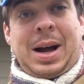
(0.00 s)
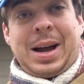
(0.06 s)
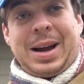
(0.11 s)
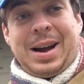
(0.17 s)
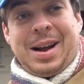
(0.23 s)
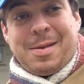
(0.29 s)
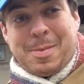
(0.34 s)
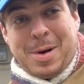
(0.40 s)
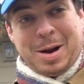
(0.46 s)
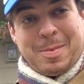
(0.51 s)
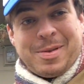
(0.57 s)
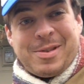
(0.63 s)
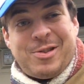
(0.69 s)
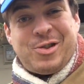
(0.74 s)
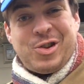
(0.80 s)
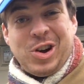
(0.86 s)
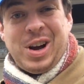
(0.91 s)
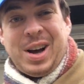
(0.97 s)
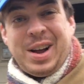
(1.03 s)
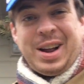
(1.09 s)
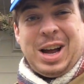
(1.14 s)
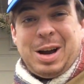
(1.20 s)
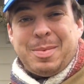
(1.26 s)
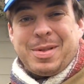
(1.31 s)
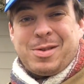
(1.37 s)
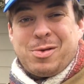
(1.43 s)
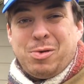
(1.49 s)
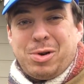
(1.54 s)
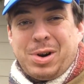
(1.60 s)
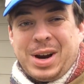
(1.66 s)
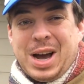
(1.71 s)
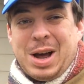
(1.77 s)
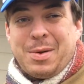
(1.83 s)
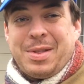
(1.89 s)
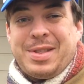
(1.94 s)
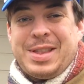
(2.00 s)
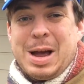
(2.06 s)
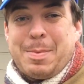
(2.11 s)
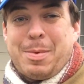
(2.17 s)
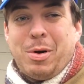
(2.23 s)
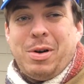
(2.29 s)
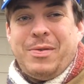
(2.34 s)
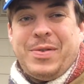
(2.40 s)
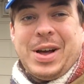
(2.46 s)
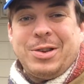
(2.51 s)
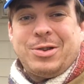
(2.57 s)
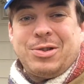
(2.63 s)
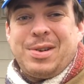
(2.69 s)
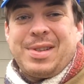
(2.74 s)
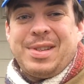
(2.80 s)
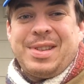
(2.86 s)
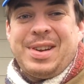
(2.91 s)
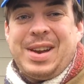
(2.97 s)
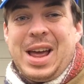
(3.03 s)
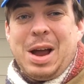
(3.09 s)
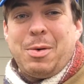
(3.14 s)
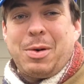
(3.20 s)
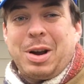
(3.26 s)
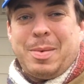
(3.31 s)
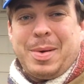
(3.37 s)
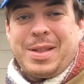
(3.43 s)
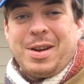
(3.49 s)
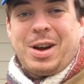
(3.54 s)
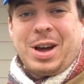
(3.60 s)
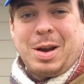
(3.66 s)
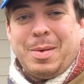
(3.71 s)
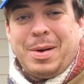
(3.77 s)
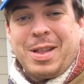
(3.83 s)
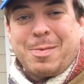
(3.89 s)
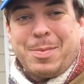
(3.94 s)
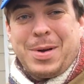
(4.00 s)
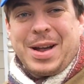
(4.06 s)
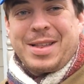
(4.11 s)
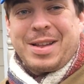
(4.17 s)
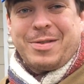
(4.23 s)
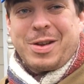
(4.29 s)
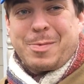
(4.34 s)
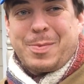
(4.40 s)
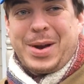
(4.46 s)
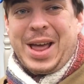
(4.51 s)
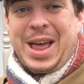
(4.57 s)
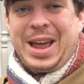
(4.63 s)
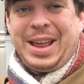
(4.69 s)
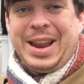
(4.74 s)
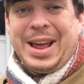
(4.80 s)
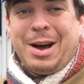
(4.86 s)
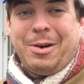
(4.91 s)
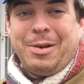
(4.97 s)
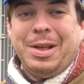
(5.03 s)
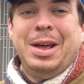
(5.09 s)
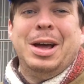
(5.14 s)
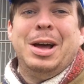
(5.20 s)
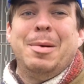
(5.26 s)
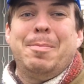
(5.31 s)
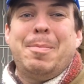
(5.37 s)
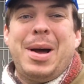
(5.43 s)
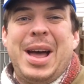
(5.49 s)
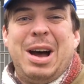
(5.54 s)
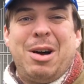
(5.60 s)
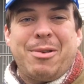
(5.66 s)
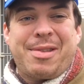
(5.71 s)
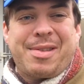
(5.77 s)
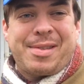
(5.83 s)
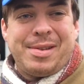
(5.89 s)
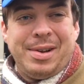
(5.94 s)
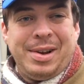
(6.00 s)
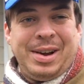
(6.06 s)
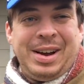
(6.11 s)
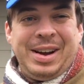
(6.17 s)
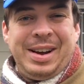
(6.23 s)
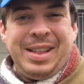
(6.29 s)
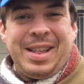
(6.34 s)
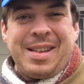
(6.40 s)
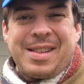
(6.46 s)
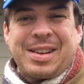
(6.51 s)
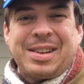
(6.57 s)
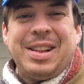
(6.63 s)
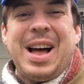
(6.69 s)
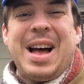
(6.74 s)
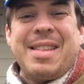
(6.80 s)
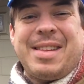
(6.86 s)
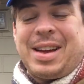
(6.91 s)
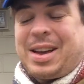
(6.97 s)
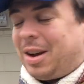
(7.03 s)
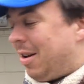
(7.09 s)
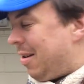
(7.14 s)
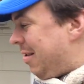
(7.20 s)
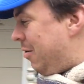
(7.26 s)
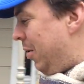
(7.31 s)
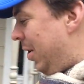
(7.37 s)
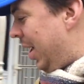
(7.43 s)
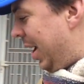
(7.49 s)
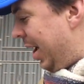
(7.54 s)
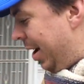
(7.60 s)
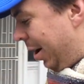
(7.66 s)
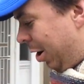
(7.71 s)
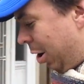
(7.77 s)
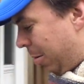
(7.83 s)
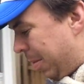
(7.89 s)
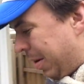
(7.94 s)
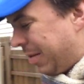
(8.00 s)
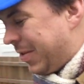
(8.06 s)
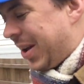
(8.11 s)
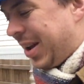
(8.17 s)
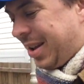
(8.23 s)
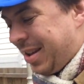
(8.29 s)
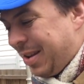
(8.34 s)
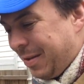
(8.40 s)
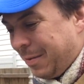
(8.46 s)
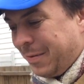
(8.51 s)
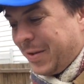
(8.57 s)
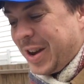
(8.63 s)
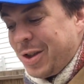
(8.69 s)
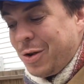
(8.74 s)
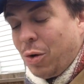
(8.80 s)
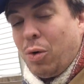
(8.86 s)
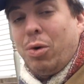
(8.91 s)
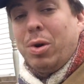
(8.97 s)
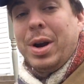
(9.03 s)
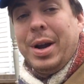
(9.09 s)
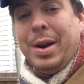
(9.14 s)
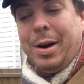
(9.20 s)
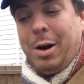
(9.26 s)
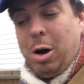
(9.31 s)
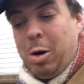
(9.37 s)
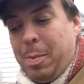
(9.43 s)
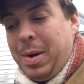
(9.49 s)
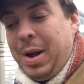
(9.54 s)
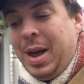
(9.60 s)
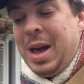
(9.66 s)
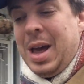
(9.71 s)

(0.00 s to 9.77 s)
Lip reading: Hi guys, my name is John. I'm a tour guide with Depot Adventures, and today we're going to be talking about this place I've just been hanging out, my house. This is a classic Australian home, in fact a Victorian home.